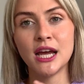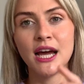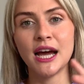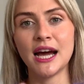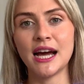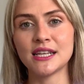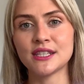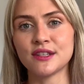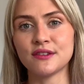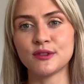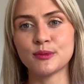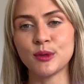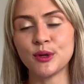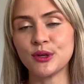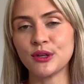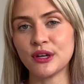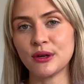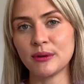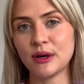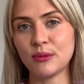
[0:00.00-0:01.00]
as I've
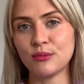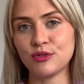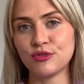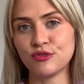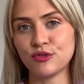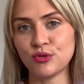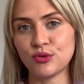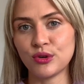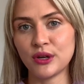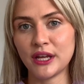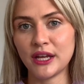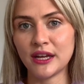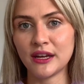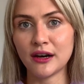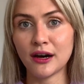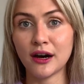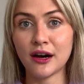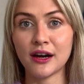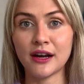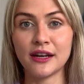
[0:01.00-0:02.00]
spoken about before here,
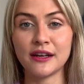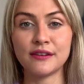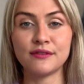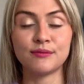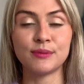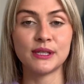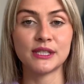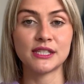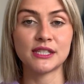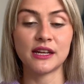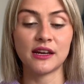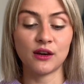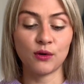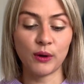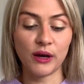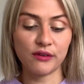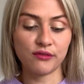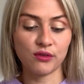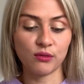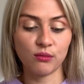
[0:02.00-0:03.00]
I've been staying
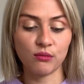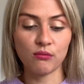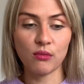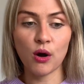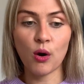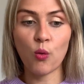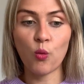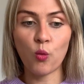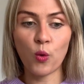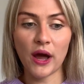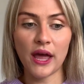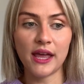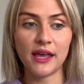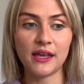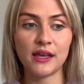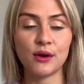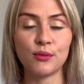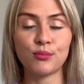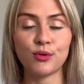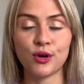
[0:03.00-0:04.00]
away from
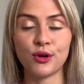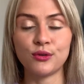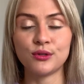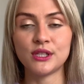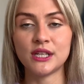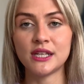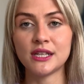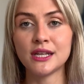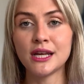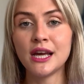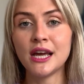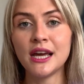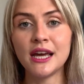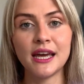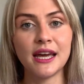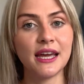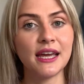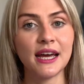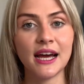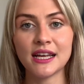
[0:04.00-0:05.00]
whey protein.
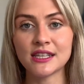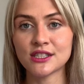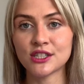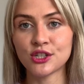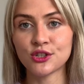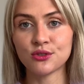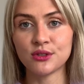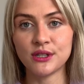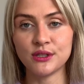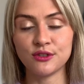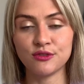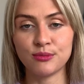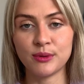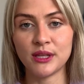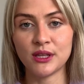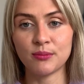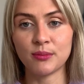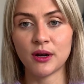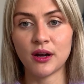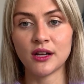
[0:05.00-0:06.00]
It hasn't agreed with me in
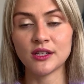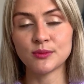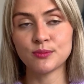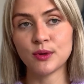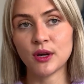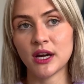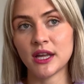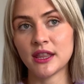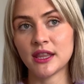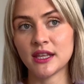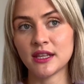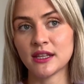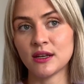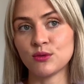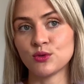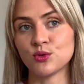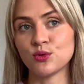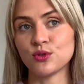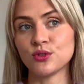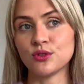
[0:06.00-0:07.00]
the past, but I think that
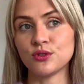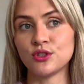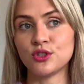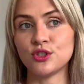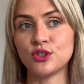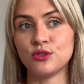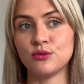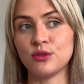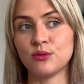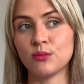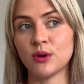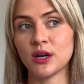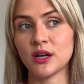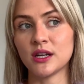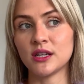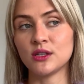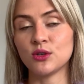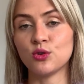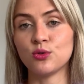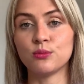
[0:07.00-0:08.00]
was also to do with
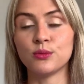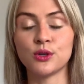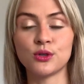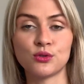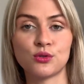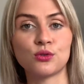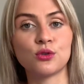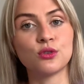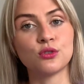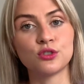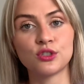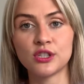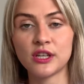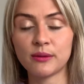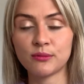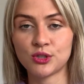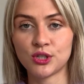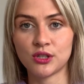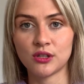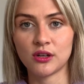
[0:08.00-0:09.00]
my hormonal
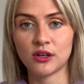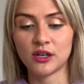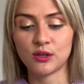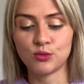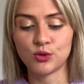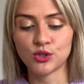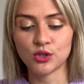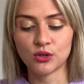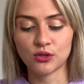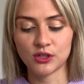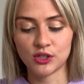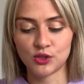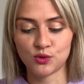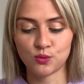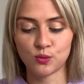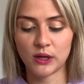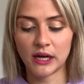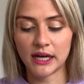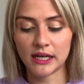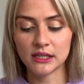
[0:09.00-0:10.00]
contraception I was on as
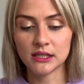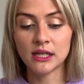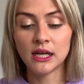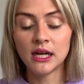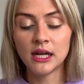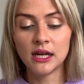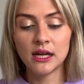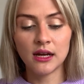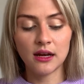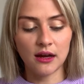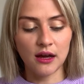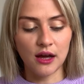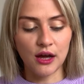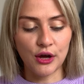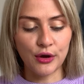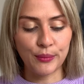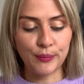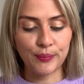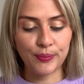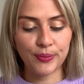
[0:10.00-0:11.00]
well.
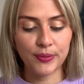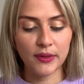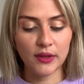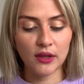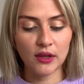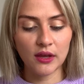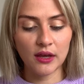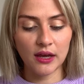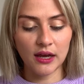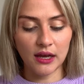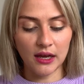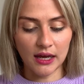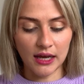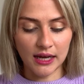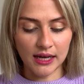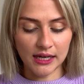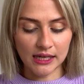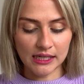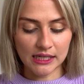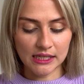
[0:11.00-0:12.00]

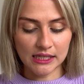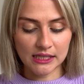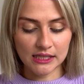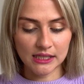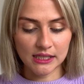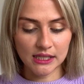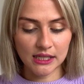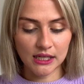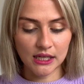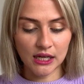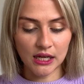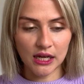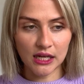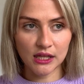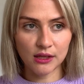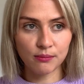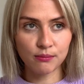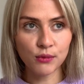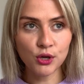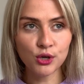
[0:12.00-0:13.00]
And at
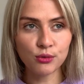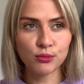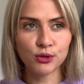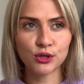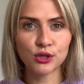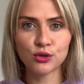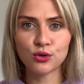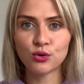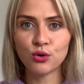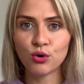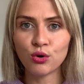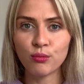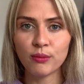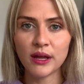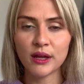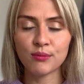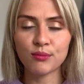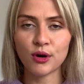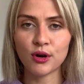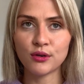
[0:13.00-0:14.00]
the moment, the gourmet
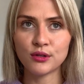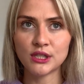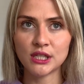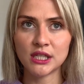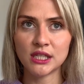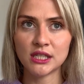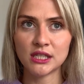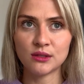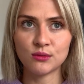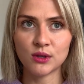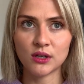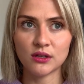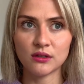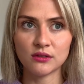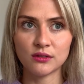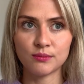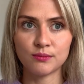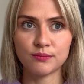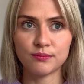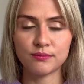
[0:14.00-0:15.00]
protein
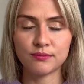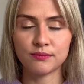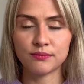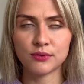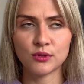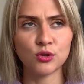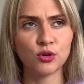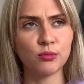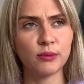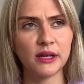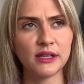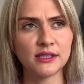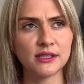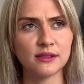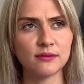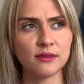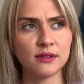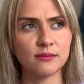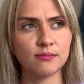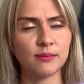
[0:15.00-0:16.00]
world, gourmet
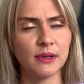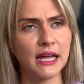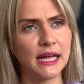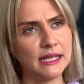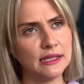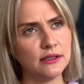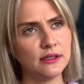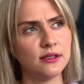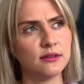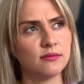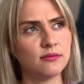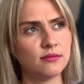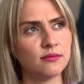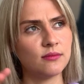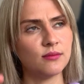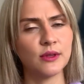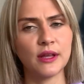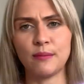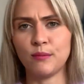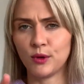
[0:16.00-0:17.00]
blends,
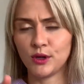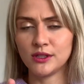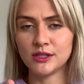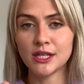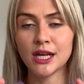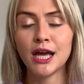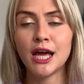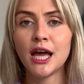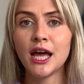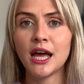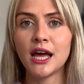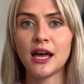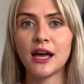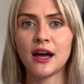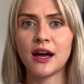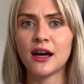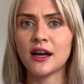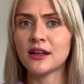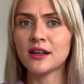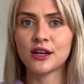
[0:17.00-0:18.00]
them ones,
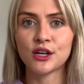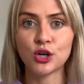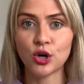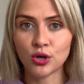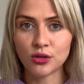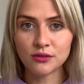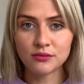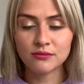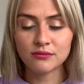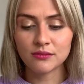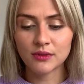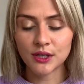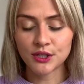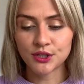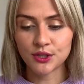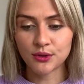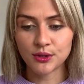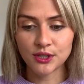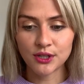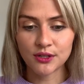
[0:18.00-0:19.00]
are gone.
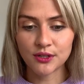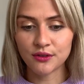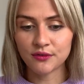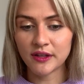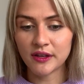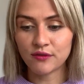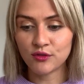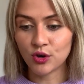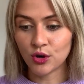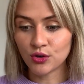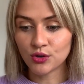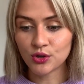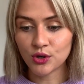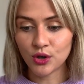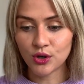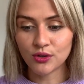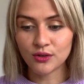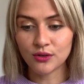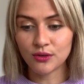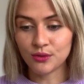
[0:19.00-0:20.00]
So I don't know if they've
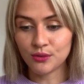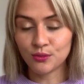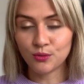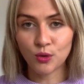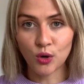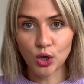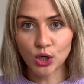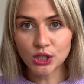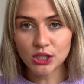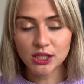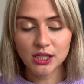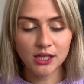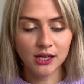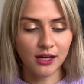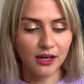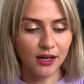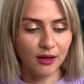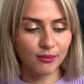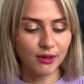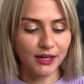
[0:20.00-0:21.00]
gone or what.
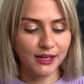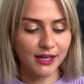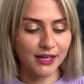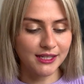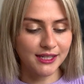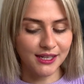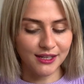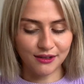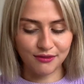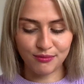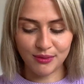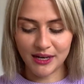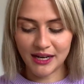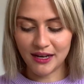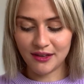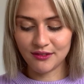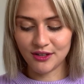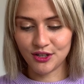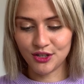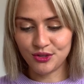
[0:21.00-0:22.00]
Like I said, I've been out
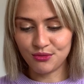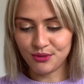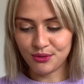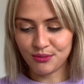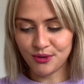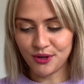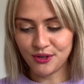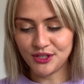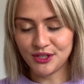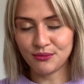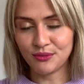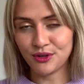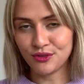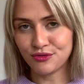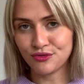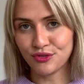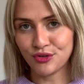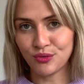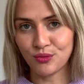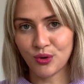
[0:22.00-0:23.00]
of the loop with Protein World
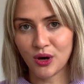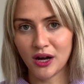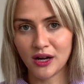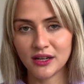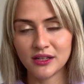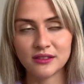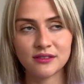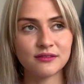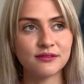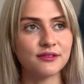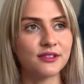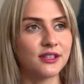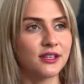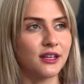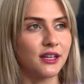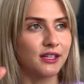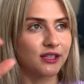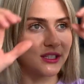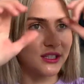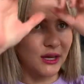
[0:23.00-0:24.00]
for a while, for the
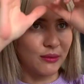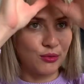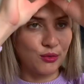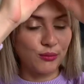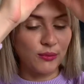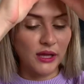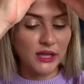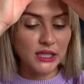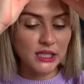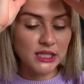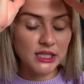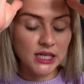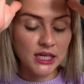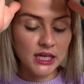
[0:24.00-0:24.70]
last couple months,